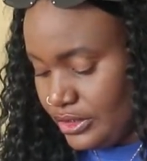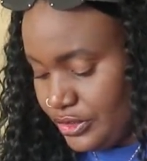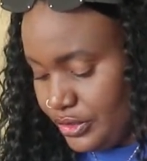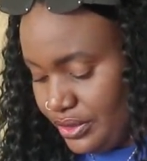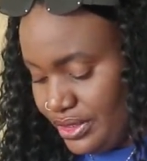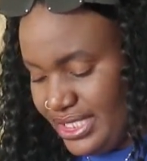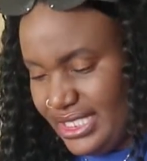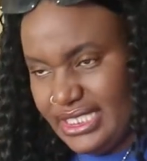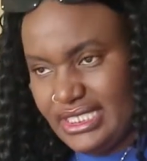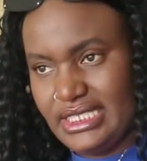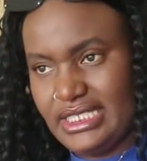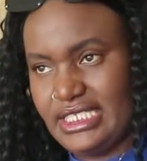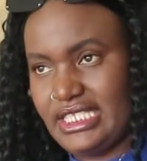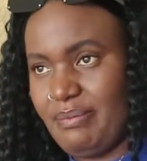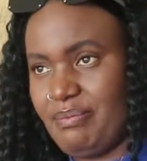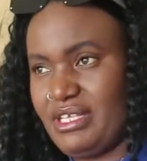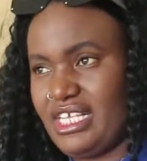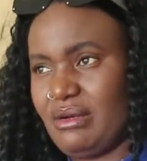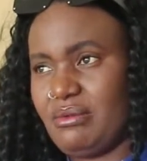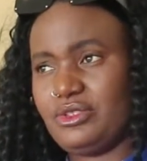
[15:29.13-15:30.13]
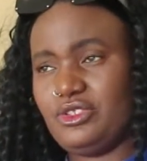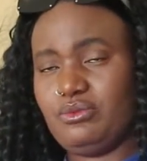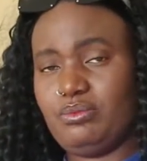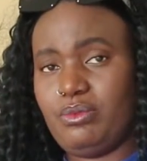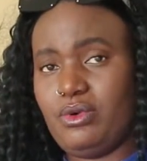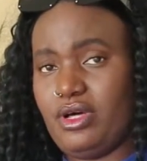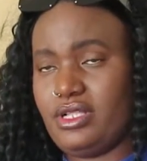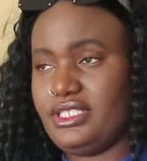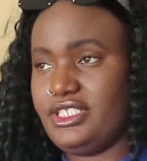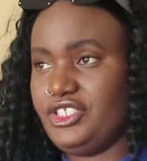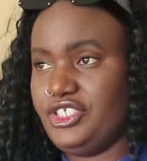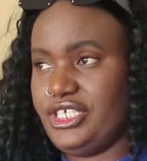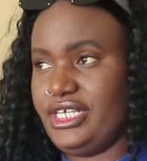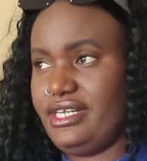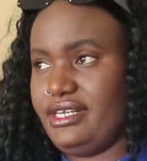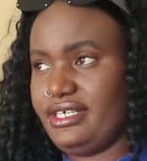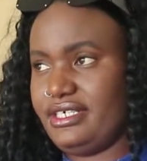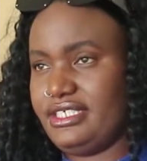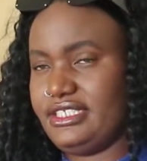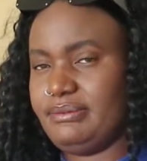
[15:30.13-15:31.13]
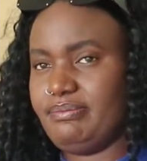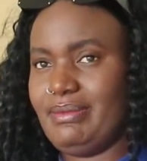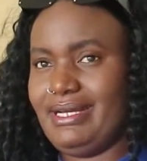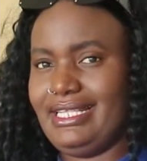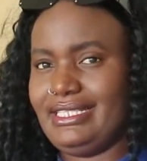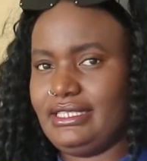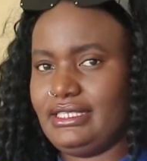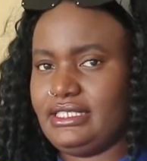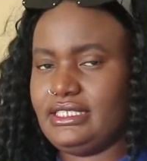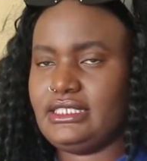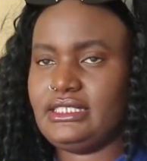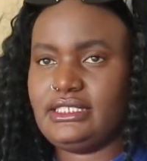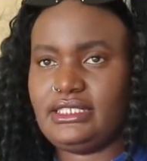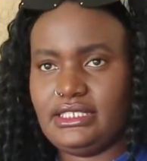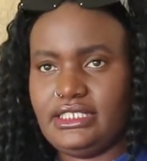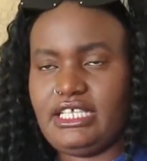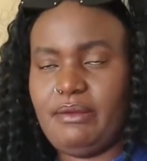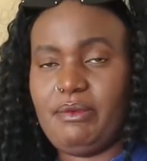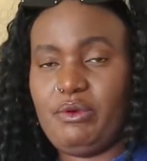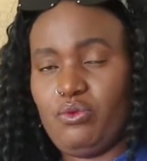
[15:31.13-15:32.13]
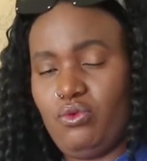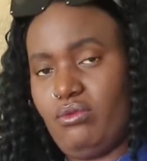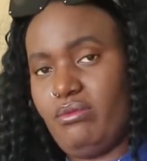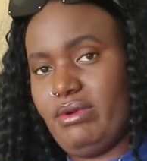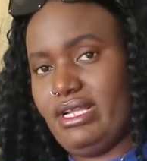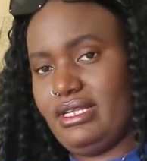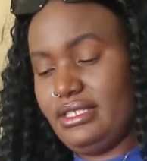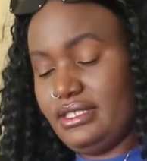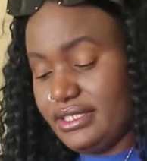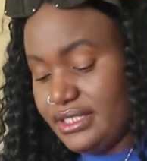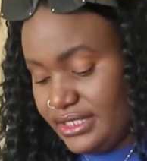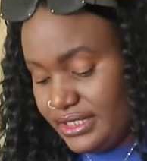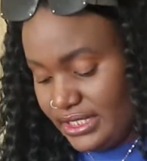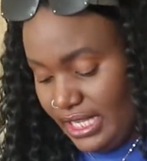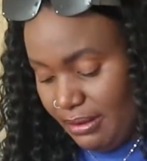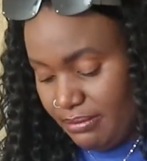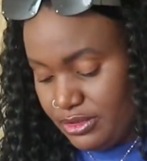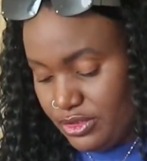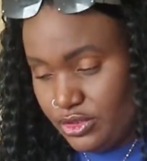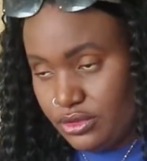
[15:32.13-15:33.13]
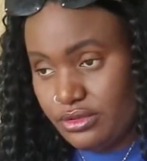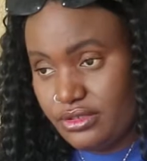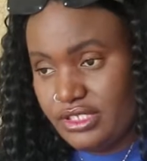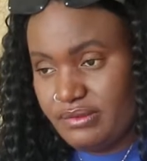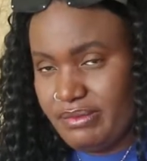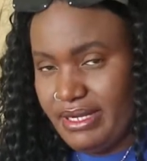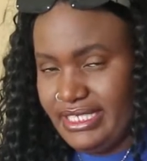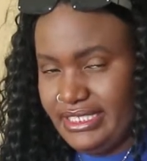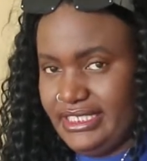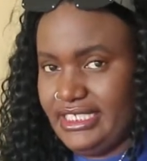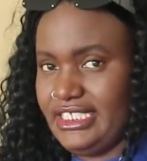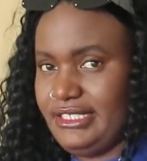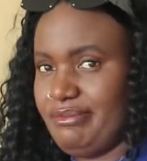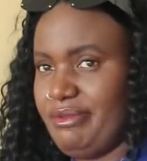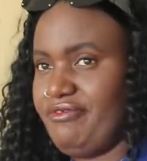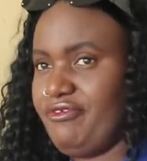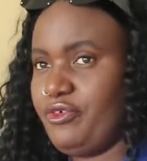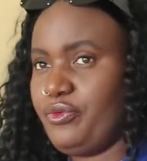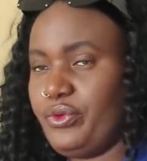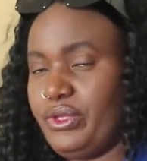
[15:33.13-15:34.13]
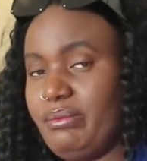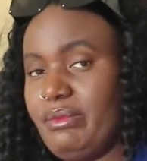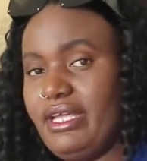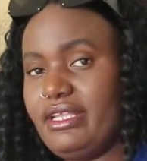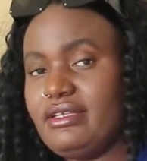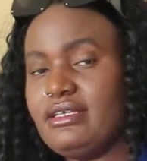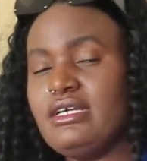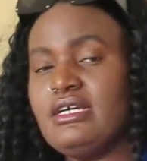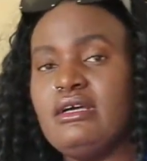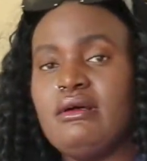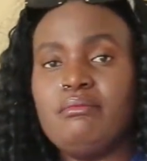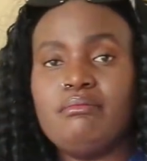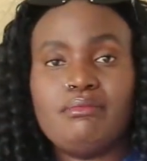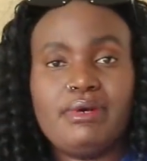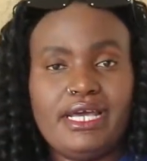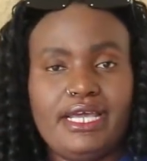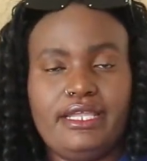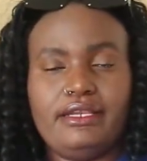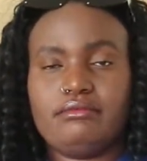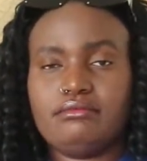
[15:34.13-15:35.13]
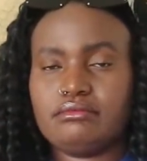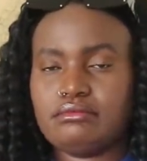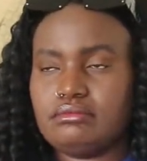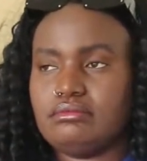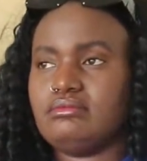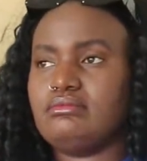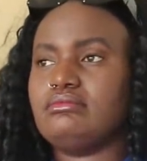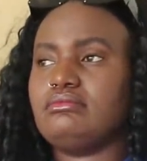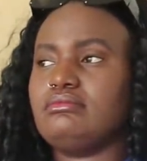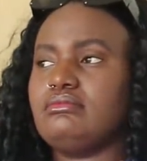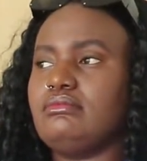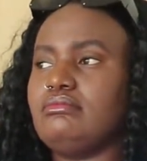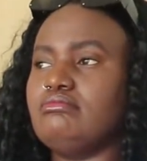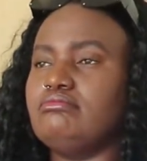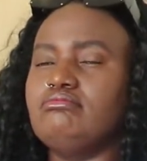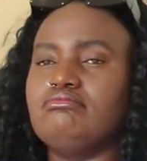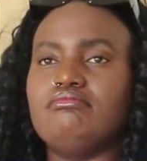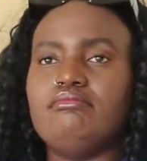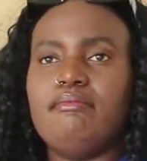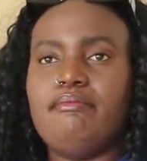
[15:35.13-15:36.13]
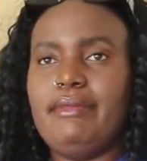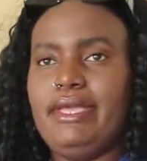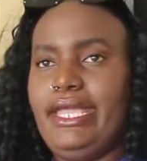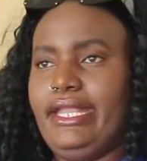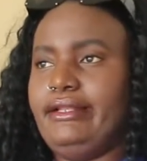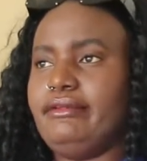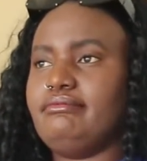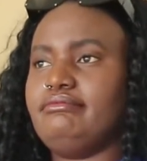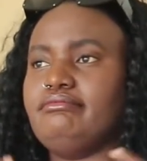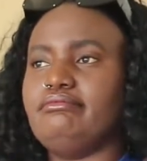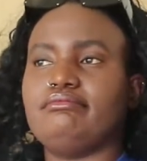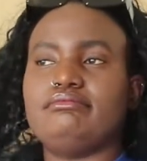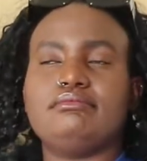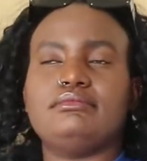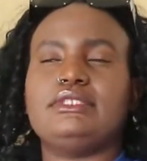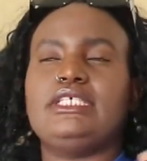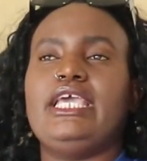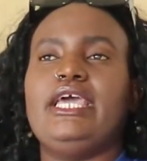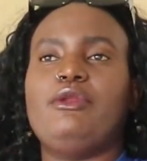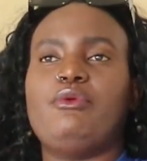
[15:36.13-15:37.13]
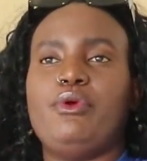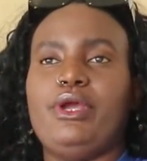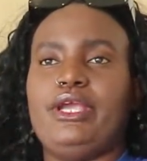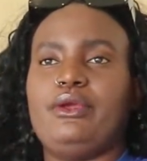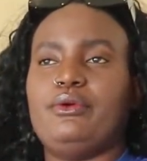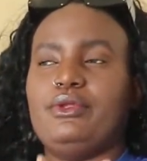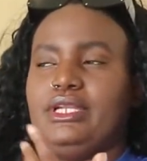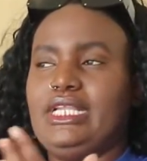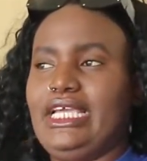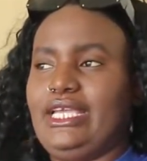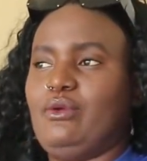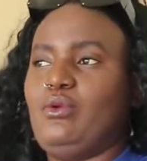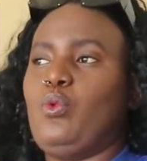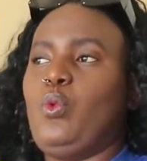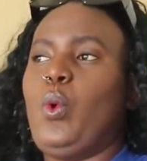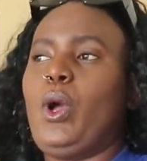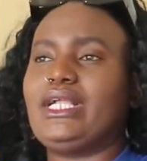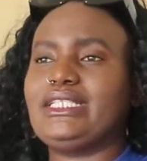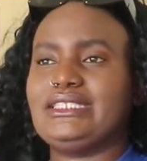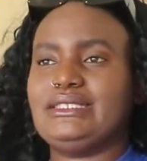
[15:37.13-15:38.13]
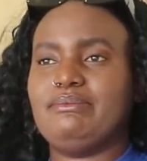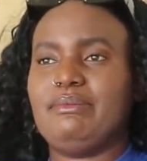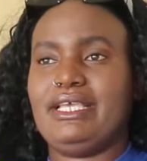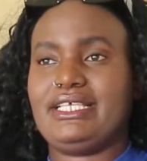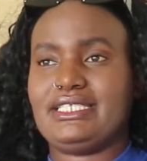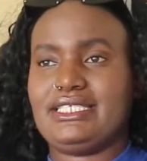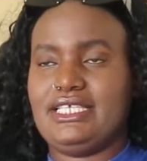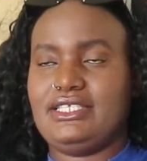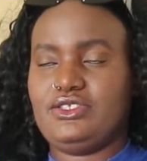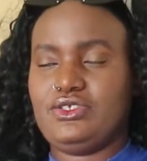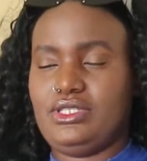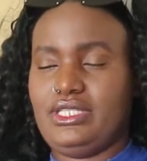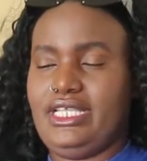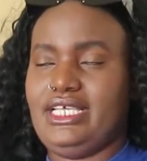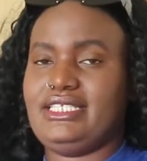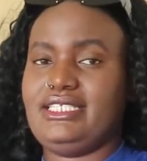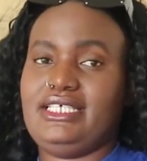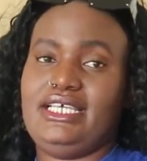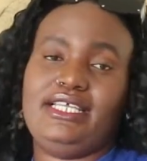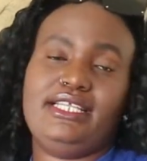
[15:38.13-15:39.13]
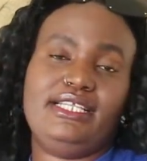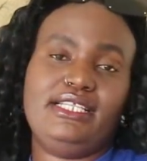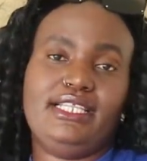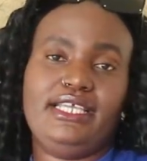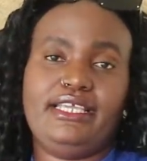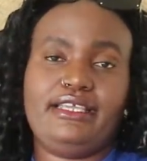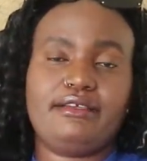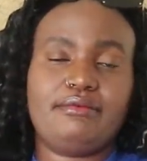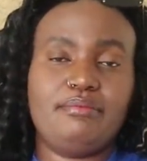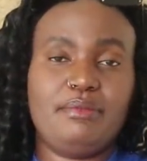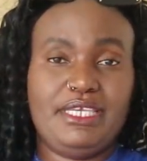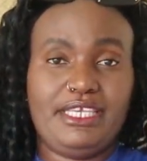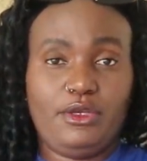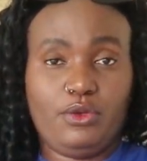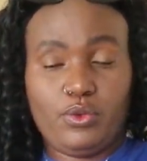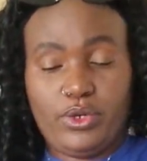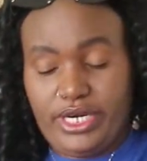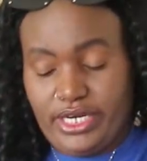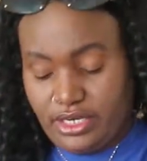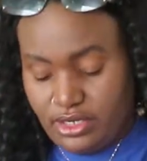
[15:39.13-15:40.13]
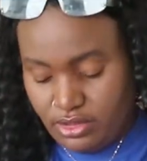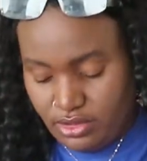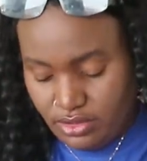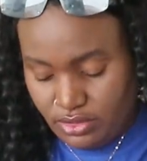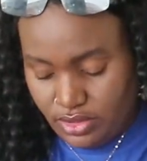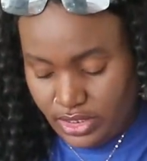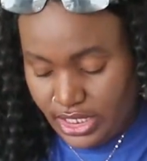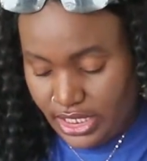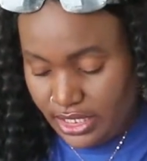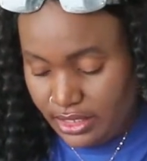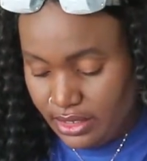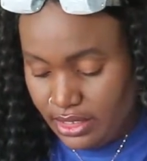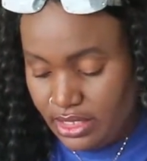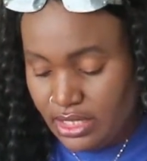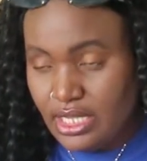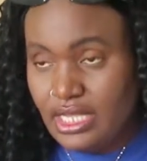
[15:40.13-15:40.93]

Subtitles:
So this is applicable to both genders, but since I'm a woman, some tools might just be for women, but men can work with like what makes sense on their side and like make it work, okay?